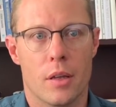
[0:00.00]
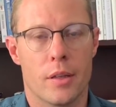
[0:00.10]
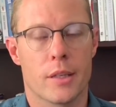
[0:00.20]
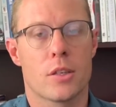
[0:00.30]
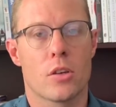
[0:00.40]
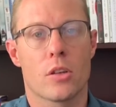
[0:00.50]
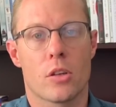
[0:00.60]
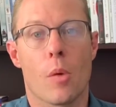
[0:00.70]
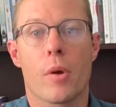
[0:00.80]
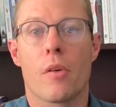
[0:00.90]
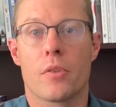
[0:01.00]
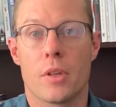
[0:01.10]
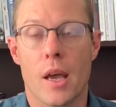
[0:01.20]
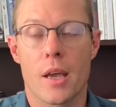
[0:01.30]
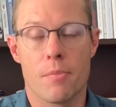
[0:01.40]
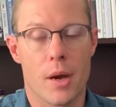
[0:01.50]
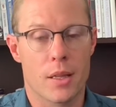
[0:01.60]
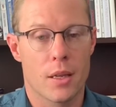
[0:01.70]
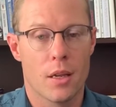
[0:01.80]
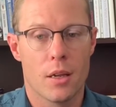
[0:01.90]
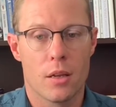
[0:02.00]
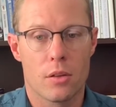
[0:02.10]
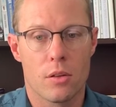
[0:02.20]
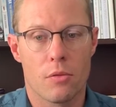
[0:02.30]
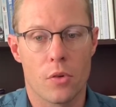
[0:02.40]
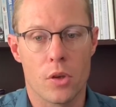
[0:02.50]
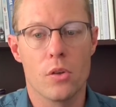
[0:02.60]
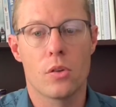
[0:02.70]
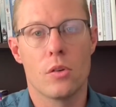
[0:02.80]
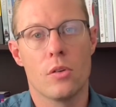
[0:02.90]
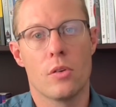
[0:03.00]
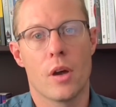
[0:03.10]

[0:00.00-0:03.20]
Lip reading: this is not the topic of the day, but for you to